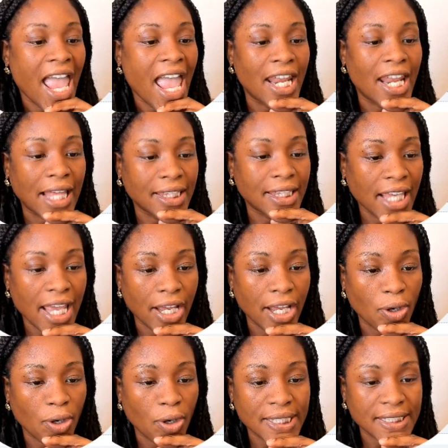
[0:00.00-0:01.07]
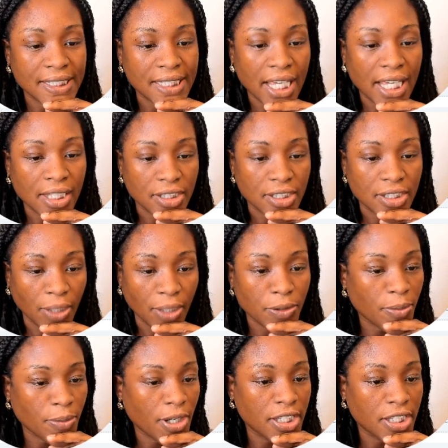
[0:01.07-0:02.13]
And at the end, I always say, connect
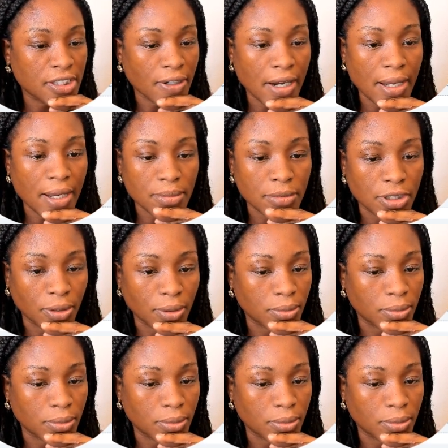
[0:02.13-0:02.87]
with me on Instagram,